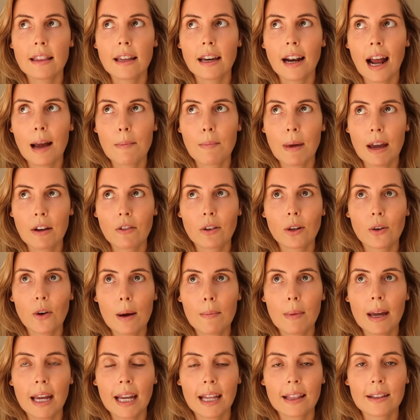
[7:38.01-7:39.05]
that i may
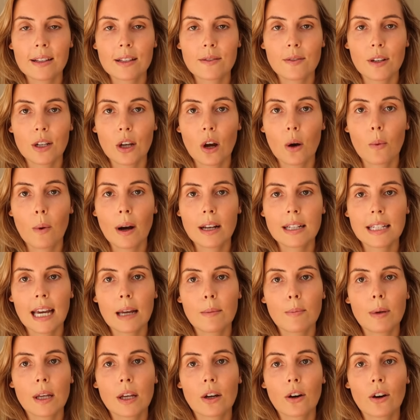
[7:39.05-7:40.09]
regret making this video one
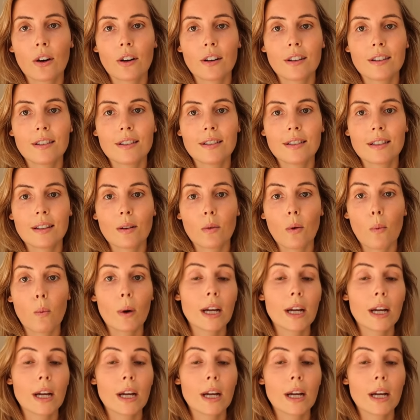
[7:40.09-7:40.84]
day because